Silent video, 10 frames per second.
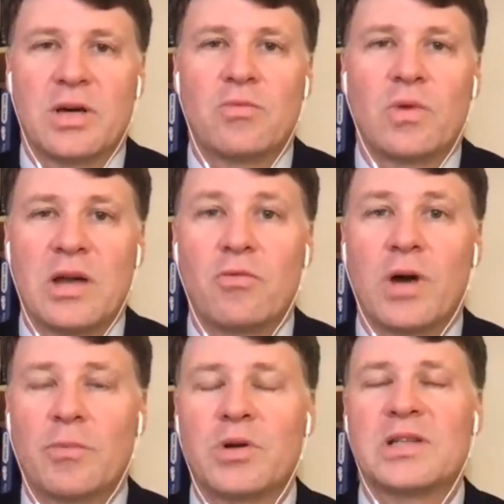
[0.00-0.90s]
You know, he he
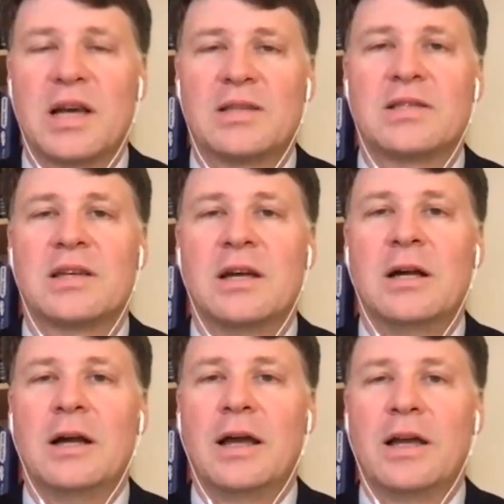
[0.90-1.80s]
represents
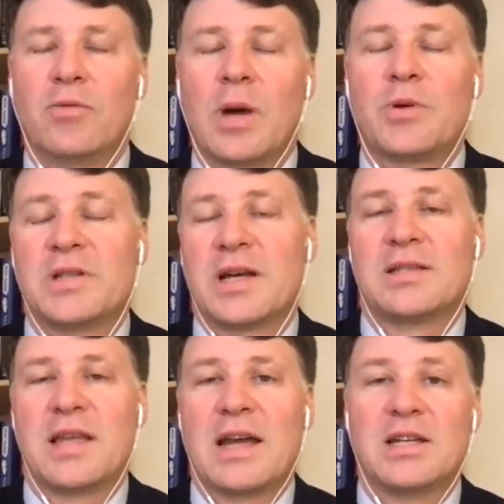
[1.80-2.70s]
he
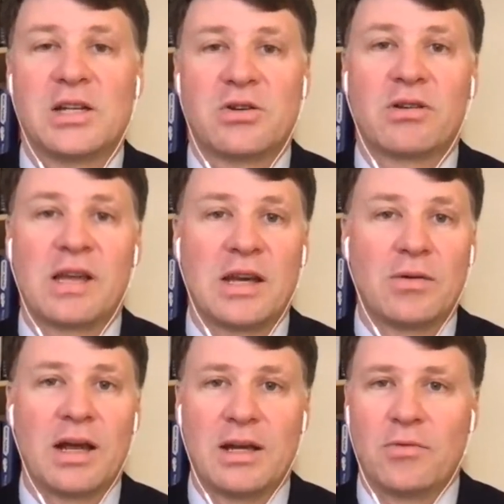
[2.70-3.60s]
represents that district and
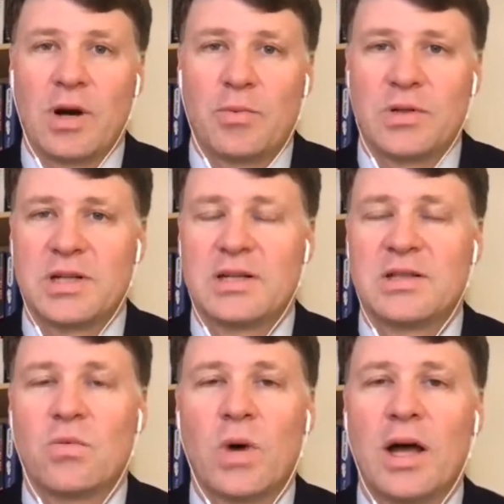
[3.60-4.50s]
he, and he
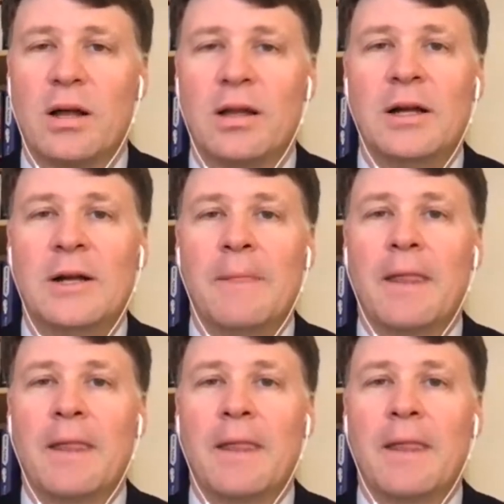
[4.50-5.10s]
represents it well.